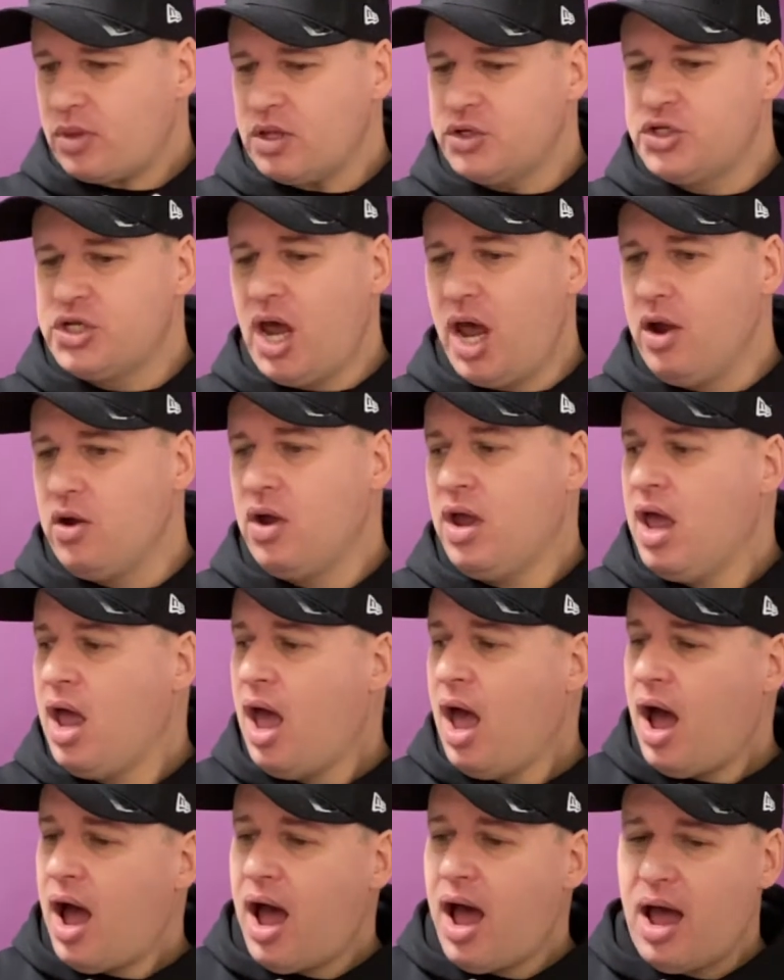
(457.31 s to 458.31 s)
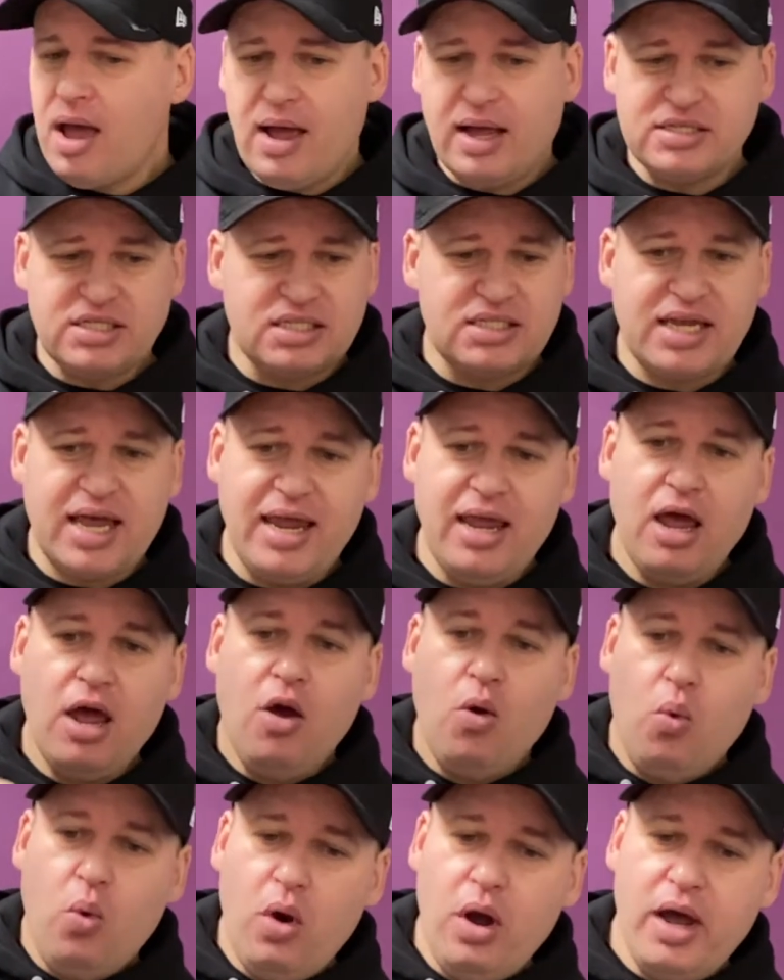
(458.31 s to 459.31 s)
So, as I say,
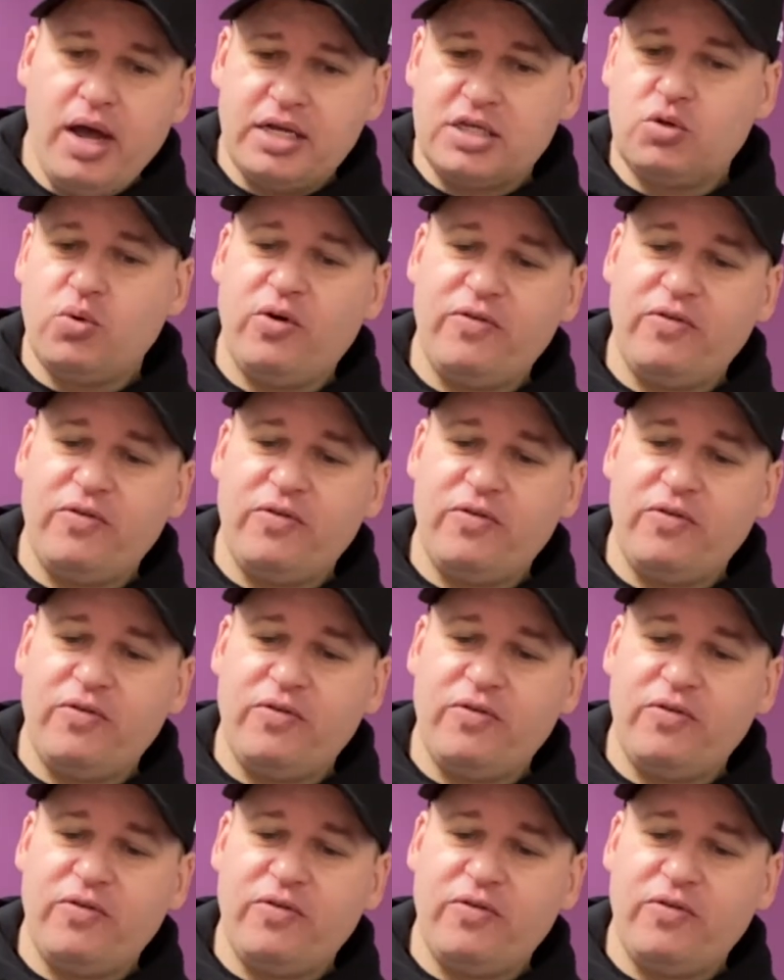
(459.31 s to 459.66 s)
works